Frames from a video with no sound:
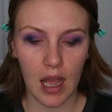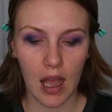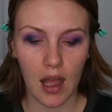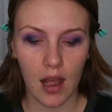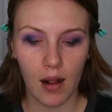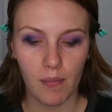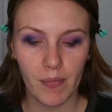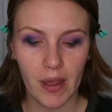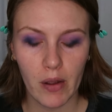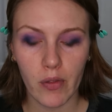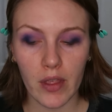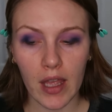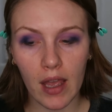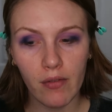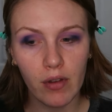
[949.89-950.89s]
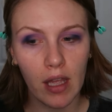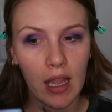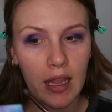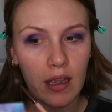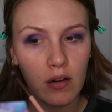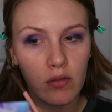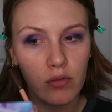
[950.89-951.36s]
They only have a
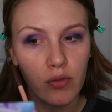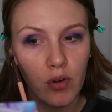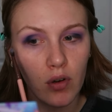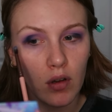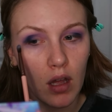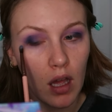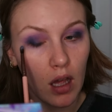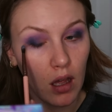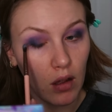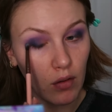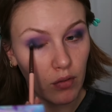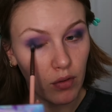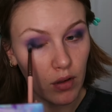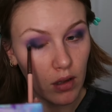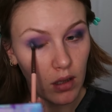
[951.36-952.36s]
handful of